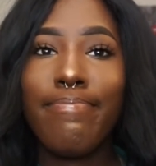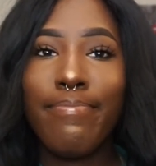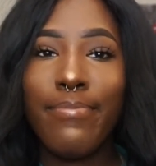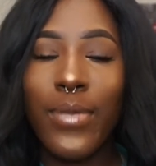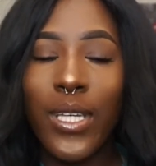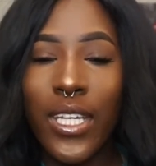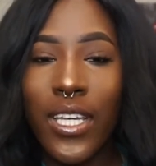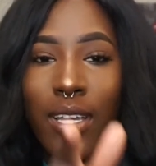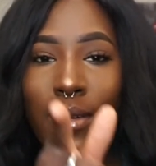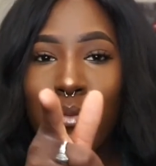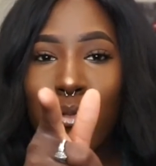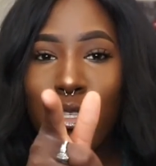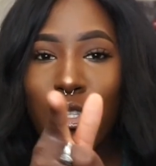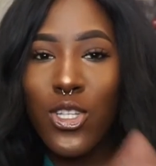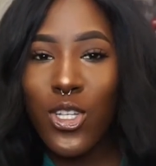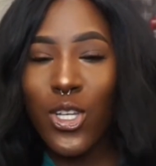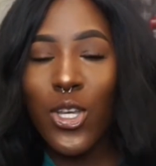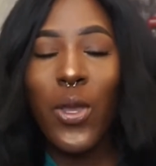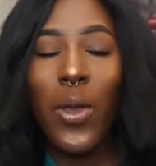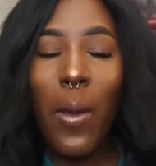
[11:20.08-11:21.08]
Big ups
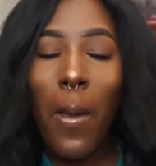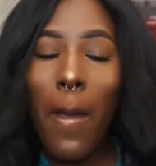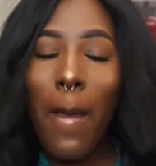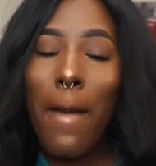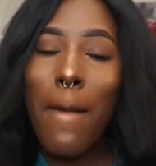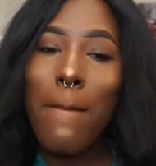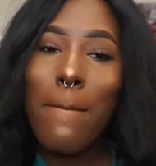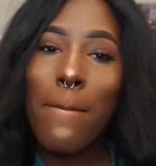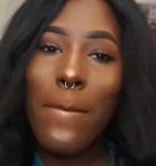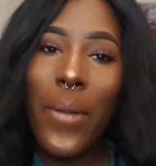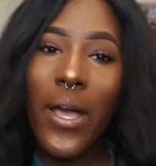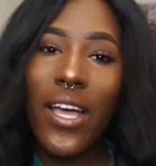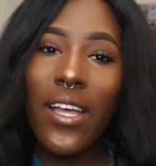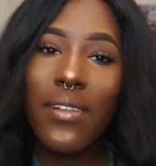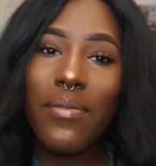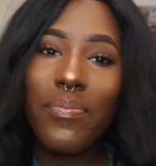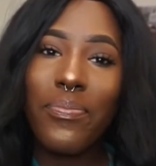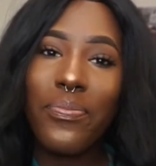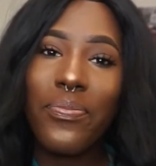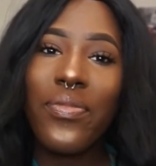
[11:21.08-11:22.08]
to you. But
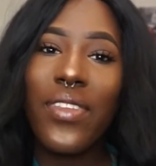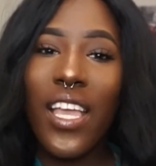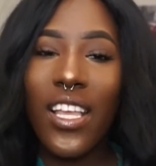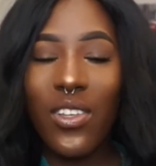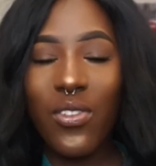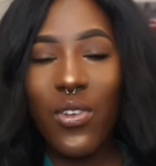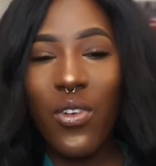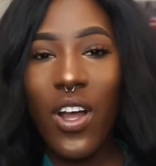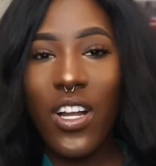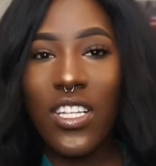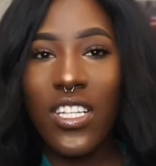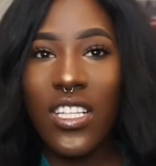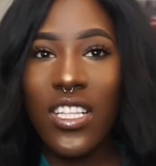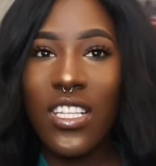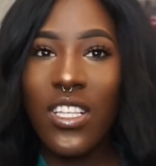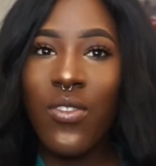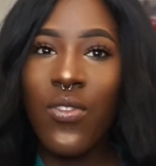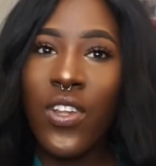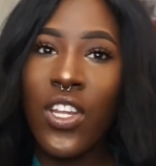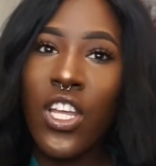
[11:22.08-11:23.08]
thanks for watching
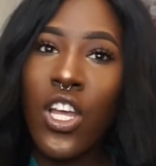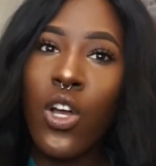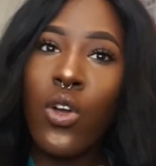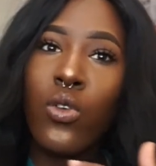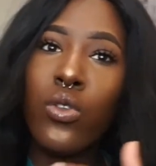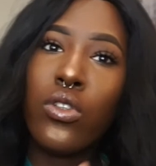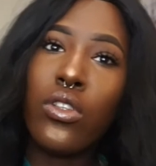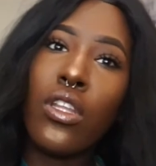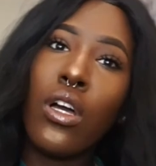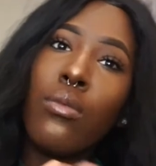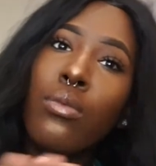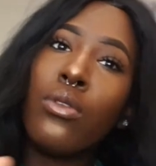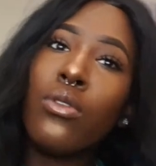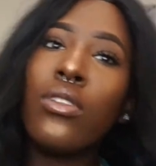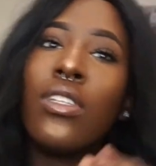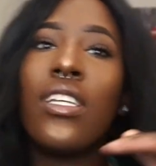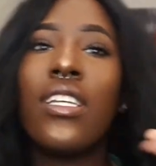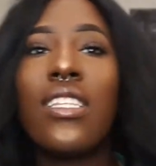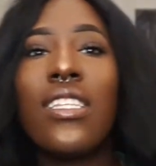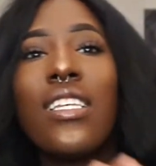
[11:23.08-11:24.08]
this video. Double
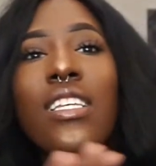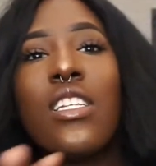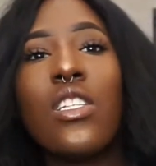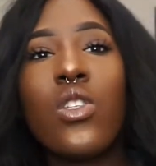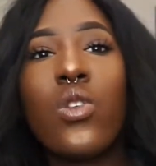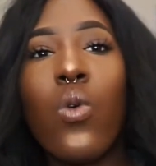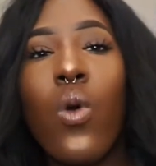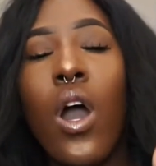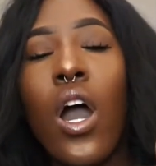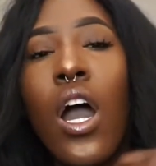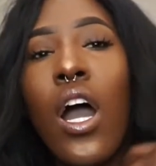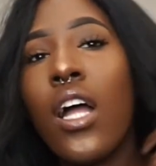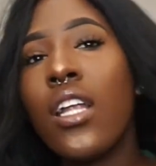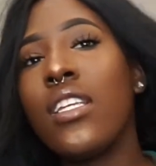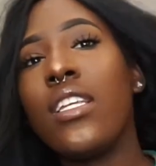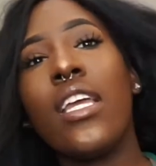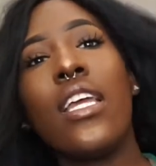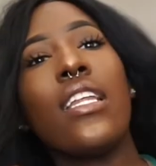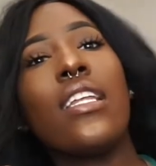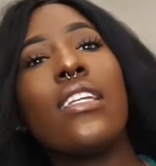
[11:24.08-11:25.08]
DT
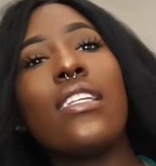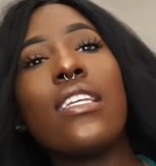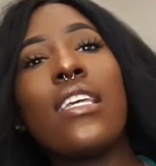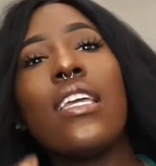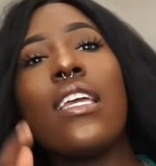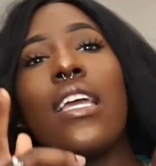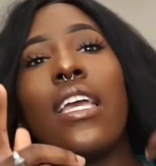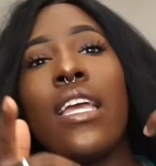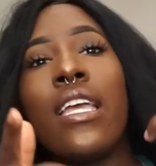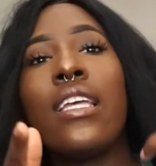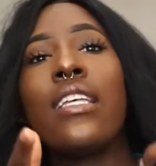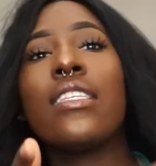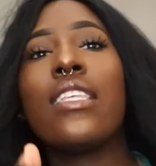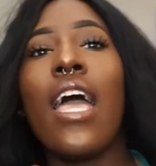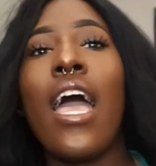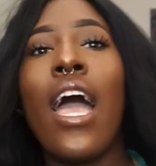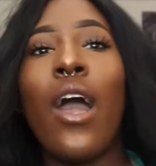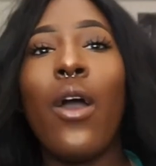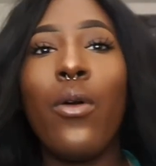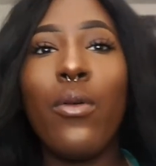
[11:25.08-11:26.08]
Squad, Danny T is
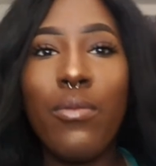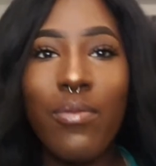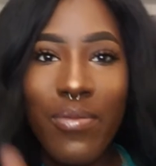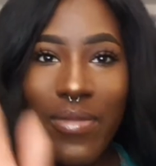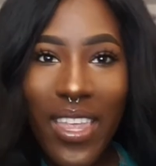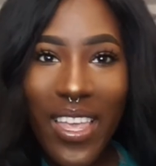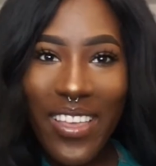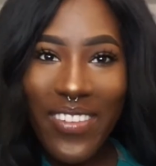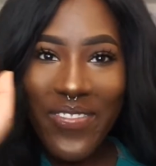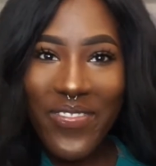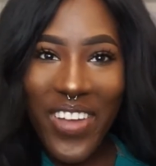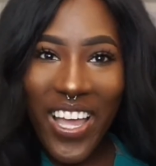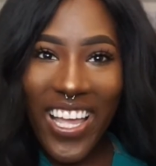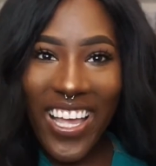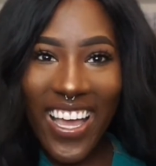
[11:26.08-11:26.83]
out. Bye